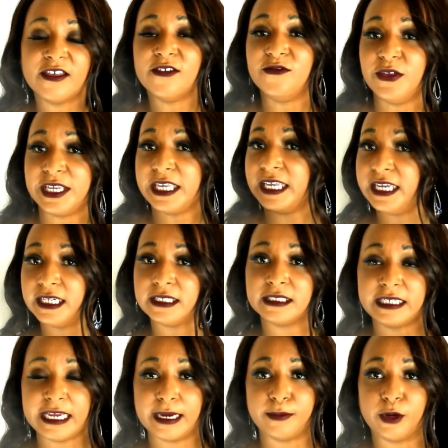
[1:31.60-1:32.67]
Vicki and
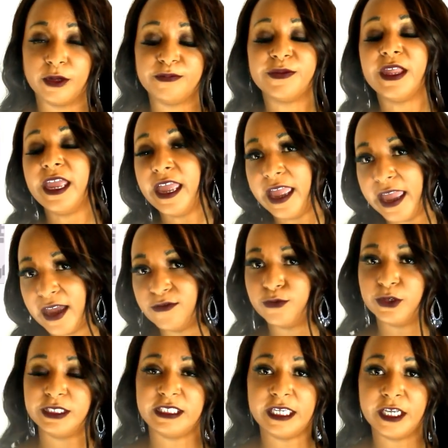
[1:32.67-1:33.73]
Tamra.
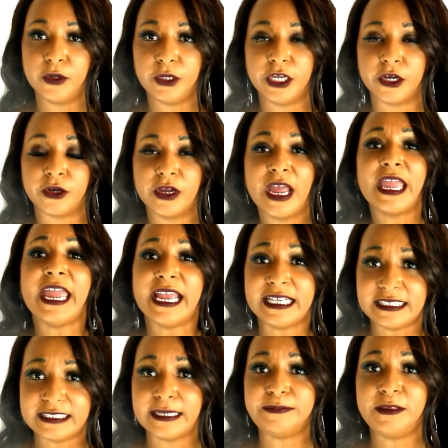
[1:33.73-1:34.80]
Every single year.
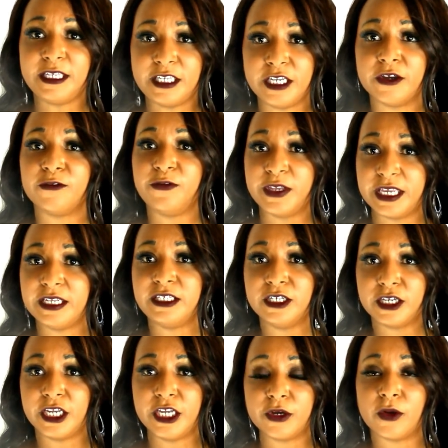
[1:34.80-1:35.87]
Except the year Vicki
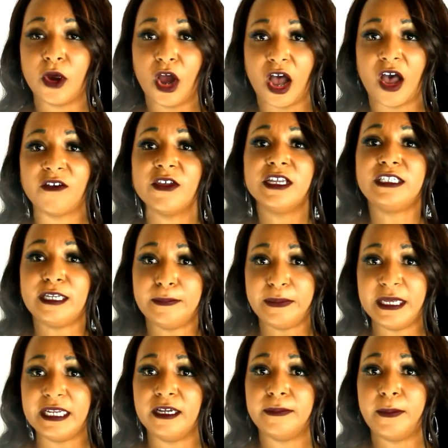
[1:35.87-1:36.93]
took a year off to
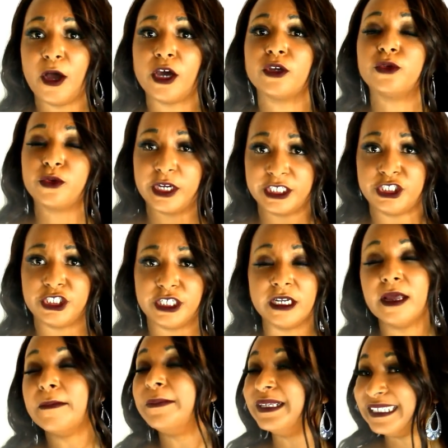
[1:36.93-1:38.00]
beat up on Gretchen.
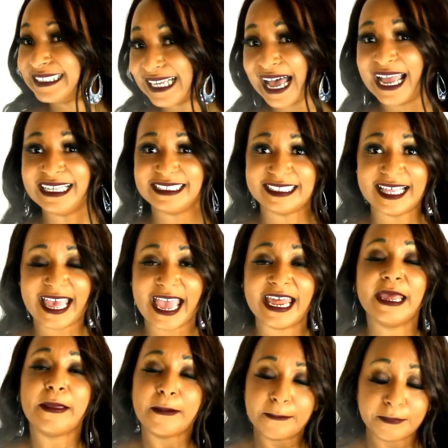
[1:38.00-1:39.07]
Besides
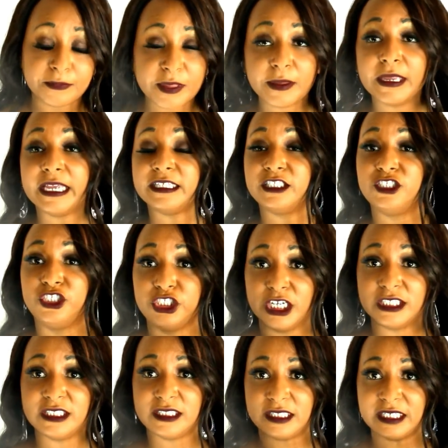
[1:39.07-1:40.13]
that, it's
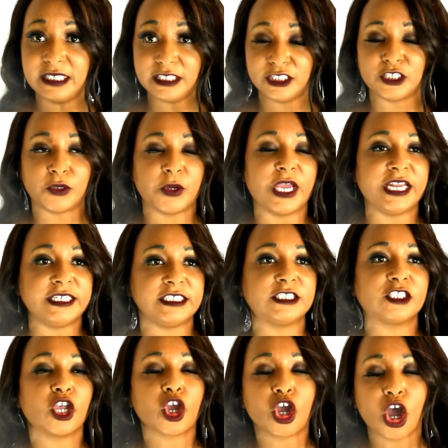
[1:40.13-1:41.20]
just these two. And it
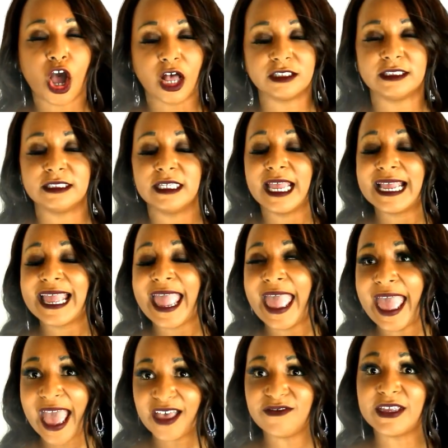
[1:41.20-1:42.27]
just causes
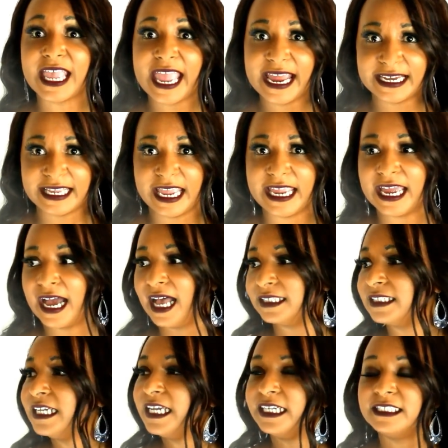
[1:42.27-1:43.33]
havoc and
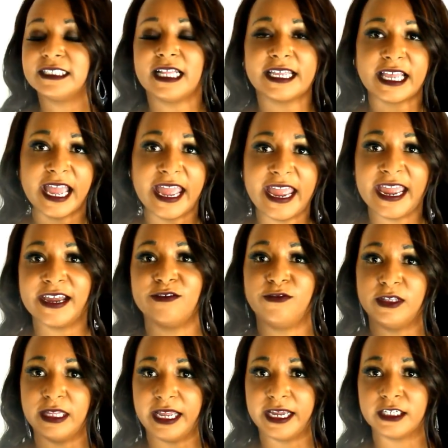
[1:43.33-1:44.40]
chaos. It's like an
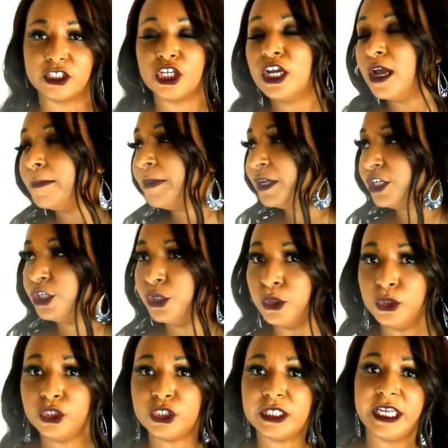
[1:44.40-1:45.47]
avalanche. But
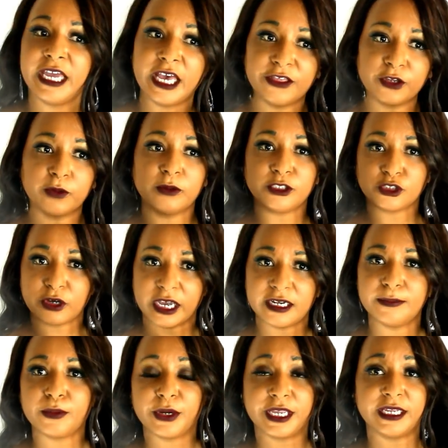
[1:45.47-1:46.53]
usually Heather would try
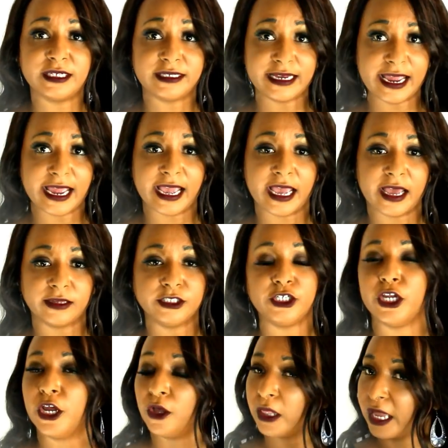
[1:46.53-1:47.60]
to bring it down,
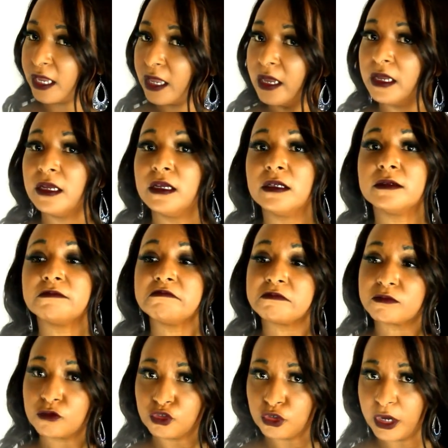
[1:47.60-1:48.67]
you know, like
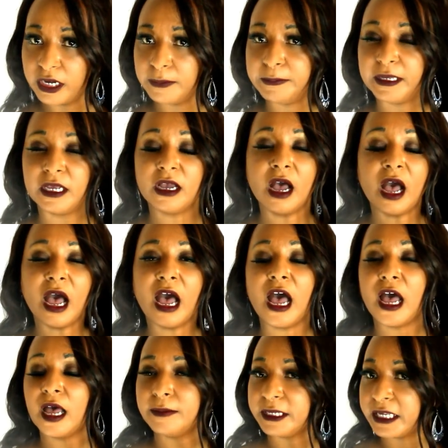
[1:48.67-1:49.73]
try to be
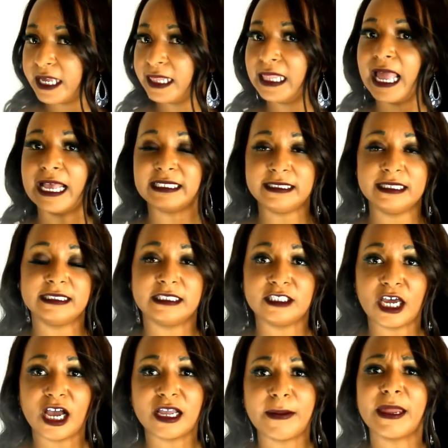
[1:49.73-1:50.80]
calm and classy. Let's
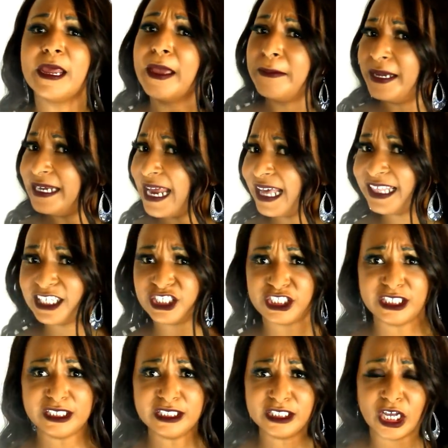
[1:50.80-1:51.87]
talk about it. But now that
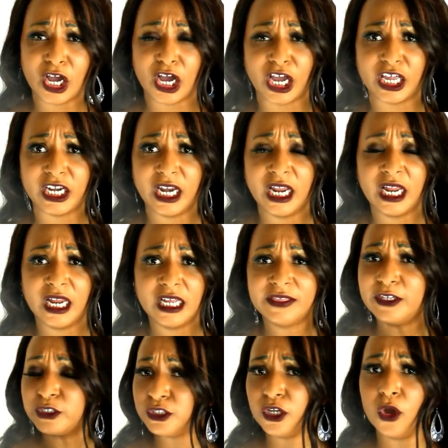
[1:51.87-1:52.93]
she's gone,
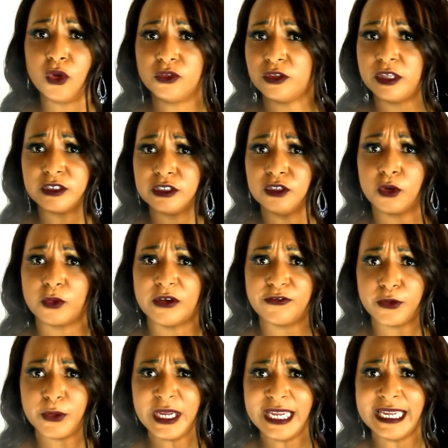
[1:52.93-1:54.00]
there's no
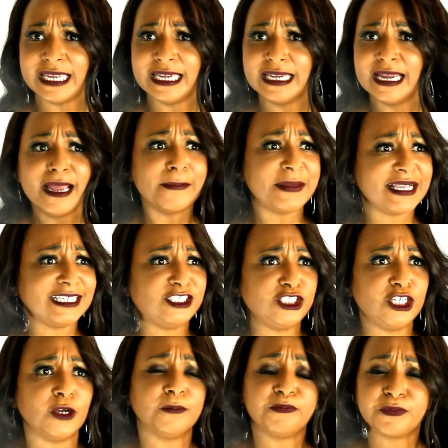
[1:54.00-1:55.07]
referee, because,
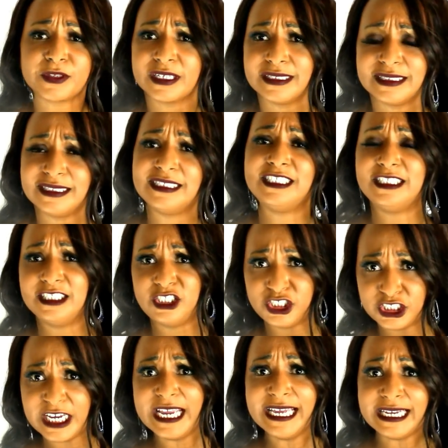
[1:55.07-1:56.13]
you know,
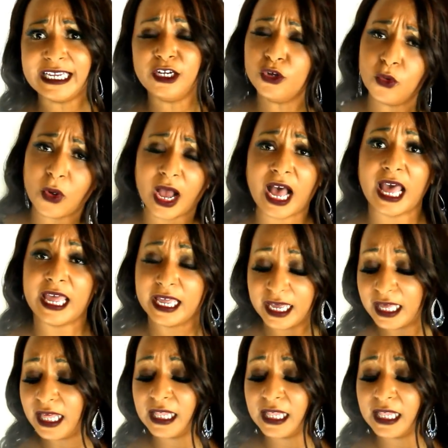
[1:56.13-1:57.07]
Shannon, who I